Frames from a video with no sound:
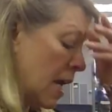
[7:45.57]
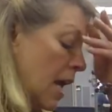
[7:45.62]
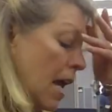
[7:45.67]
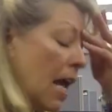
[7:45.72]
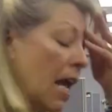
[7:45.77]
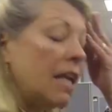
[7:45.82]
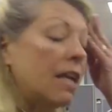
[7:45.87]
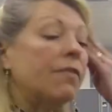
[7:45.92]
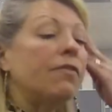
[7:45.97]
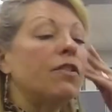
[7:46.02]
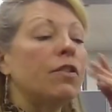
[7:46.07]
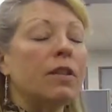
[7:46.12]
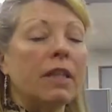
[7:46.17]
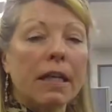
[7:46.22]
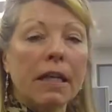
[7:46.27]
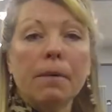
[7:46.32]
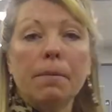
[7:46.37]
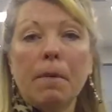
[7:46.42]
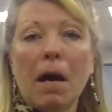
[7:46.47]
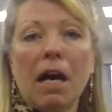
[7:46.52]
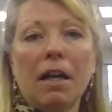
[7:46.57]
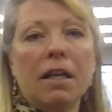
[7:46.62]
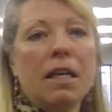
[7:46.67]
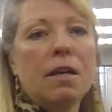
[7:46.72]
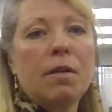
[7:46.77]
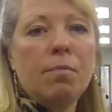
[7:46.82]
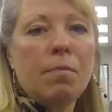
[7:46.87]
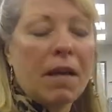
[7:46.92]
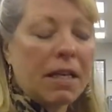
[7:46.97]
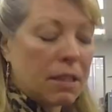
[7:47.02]
And if you think about it,
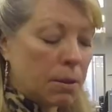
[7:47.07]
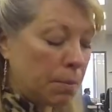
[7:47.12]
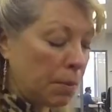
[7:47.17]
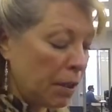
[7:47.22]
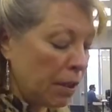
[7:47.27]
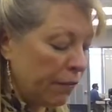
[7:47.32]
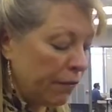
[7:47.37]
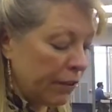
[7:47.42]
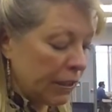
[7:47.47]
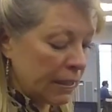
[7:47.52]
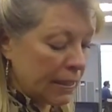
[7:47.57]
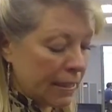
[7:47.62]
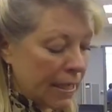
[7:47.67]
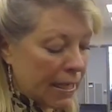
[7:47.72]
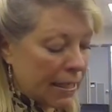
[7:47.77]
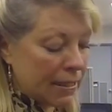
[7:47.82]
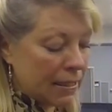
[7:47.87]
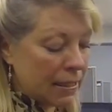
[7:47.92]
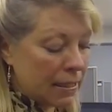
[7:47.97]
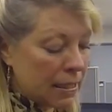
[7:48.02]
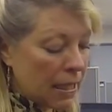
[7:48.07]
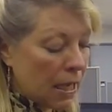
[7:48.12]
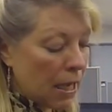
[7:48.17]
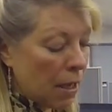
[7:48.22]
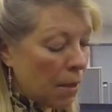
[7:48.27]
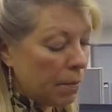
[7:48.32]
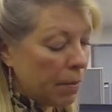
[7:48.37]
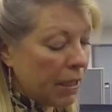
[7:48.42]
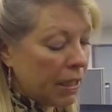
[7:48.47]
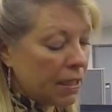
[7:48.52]
it makes perfect sense,
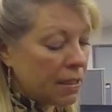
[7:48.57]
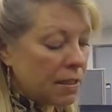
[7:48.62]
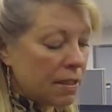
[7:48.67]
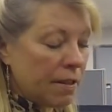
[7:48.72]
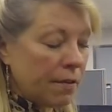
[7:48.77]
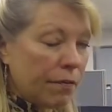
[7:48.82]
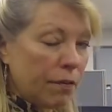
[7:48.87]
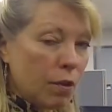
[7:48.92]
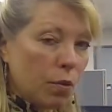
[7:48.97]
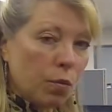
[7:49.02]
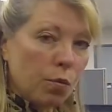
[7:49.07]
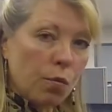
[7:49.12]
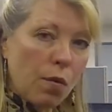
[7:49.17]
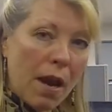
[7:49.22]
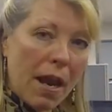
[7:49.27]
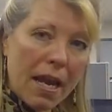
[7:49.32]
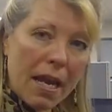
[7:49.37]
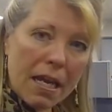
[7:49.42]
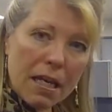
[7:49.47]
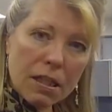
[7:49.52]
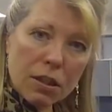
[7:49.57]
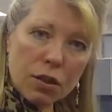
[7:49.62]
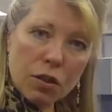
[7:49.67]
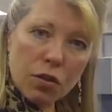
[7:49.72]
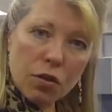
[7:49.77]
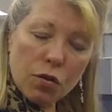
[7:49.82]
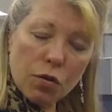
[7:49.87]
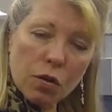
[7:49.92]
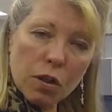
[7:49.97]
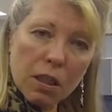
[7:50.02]
because if you raise
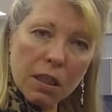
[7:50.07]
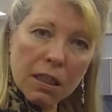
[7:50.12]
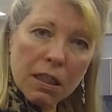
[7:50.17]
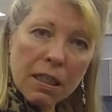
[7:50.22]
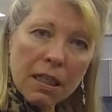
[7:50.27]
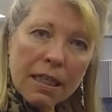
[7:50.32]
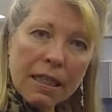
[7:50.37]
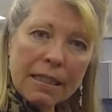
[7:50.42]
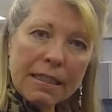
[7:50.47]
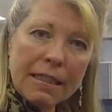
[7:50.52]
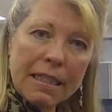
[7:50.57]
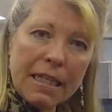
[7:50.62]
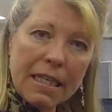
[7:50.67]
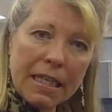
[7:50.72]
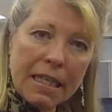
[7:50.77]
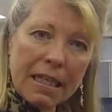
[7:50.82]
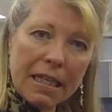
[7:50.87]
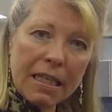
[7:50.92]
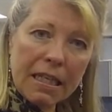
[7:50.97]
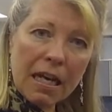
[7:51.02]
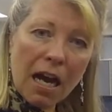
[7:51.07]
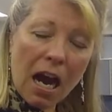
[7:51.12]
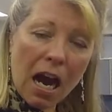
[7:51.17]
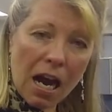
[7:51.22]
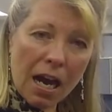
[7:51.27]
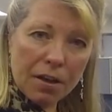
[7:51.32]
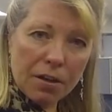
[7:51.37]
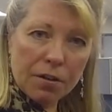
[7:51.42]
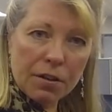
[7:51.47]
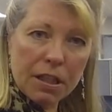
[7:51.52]
your knee
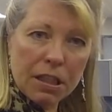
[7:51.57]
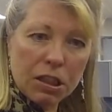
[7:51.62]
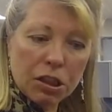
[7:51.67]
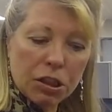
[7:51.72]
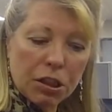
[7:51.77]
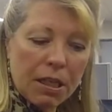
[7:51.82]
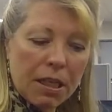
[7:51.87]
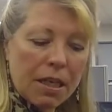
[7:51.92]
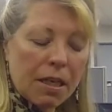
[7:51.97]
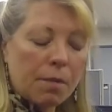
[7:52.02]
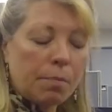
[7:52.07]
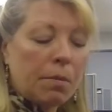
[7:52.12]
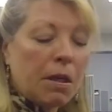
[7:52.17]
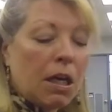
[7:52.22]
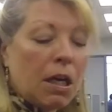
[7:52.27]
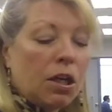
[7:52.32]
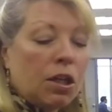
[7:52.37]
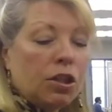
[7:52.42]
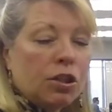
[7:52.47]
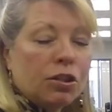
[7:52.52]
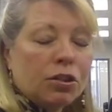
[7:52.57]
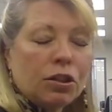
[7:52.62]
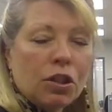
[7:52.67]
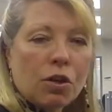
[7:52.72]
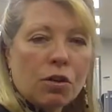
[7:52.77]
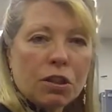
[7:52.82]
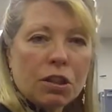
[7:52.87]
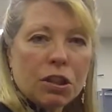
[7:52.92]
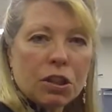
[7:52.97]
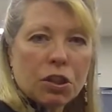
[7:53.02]
higher than your hip, you'll
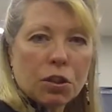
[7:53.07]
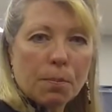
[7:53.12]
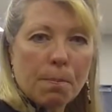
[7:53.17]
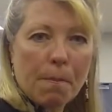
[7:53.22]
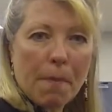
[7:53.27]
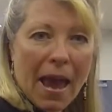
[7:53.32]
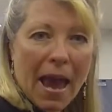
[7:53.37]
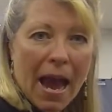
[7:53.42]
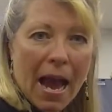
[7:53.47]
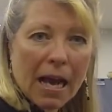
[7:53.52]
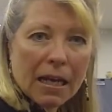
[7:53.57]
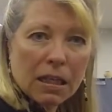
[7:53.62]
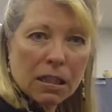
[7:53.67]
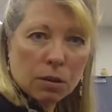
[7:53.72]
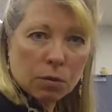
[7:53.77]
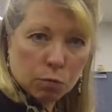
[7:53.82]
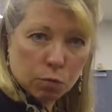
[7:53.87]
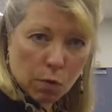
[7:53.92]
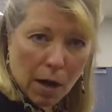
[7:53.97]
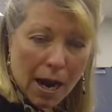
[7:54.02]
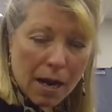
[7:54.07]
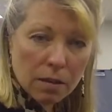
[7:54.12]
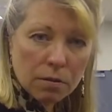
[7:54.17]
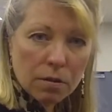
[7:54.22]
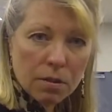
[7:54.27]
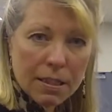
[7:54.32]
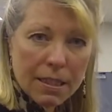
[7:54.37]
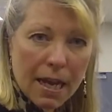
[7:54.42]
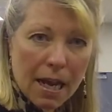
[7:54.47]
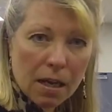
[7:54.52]
notice your back
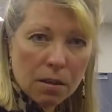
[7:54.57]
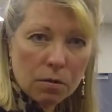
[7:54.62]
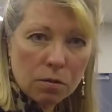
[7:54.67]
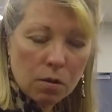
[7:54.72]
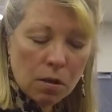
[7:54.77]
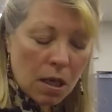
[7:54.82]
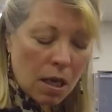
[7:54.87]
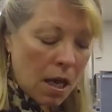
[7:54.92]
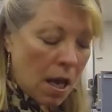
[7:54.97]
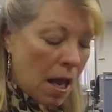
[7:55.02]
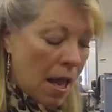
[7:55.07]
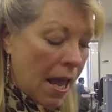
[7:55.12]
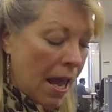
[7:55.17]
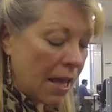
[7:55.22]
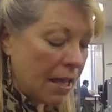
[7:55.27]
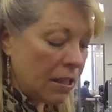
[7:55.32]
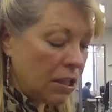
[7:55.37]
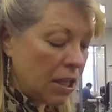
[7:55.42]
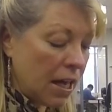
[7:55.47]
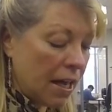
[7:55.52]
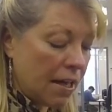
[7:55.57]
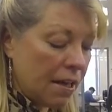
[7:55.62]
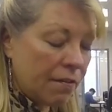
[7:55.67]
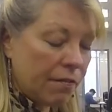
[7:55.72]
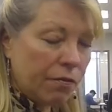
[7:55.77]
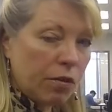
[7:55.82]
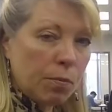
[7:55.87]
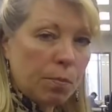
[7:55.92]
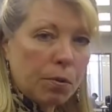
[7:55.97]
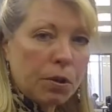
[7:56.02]
rounds out, and yet if
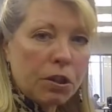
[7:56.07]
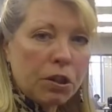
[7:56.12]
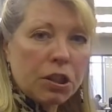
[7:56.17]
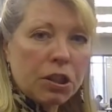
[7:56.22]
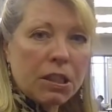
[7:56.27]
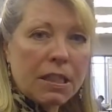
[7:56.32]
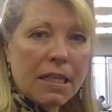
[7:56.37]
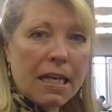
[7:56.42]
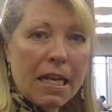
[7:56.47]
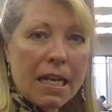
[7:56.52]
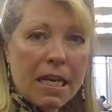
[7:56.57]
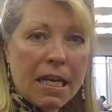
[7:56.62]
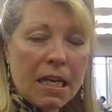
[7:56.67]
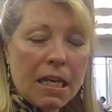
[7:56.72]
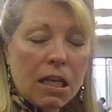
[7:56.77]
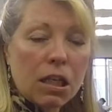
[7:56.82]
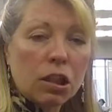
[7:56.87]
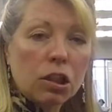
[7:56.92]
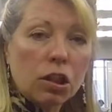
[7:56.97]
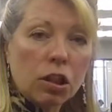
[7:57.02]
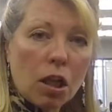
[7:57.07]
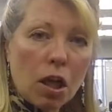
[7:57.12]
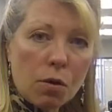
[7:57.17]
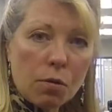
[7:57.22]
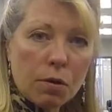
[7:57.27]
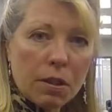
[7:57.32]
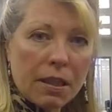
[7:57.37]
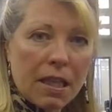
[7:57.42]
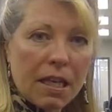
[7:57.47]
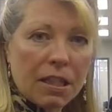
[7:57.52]
you put your knee
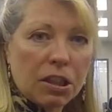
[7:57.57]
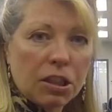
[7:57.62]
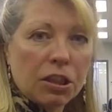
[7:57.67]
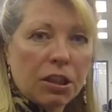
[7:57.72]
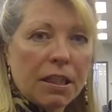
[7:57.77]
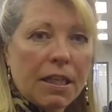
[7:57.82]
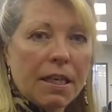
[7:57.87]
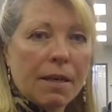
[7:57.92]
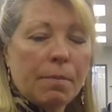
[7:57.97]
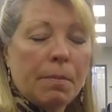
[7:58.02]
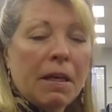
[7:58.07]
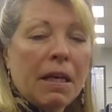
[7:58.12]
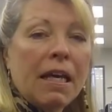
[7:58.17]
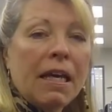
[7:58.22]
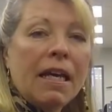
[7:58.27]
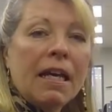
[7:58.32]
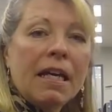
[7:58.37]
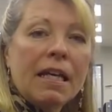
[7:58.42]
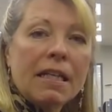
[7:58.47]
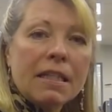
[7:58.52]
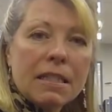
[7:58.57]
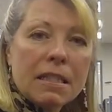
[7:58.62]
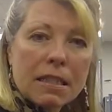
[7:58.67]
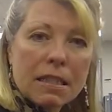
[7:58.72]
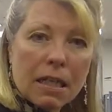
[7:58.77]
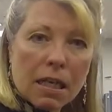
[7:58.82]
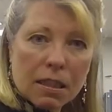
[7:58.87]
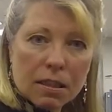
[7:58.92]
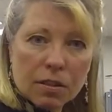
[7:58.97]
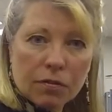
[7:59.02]
lower than your hip, it
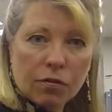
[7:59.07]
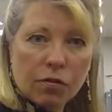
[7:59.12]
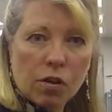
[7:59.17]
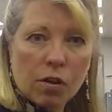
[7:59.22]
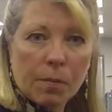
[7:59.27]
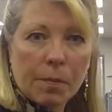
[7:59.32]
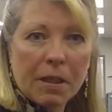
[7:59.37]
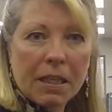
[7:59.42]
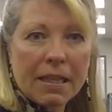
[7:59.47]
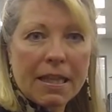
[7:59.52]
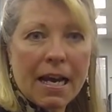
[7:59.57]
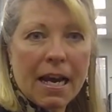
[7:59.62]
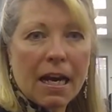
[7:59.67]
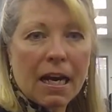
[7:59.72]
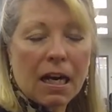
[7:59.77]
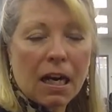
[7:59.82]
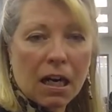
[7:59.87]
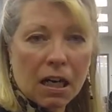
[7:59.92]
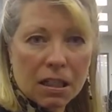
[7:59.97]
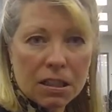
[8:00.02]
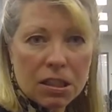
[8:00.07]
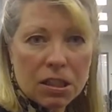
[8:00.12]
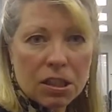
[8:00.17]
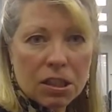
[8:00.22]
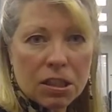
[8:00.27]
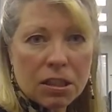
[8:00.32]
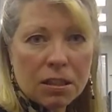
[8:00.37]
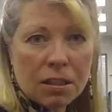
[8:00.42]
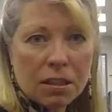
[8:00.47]
starts forming that arched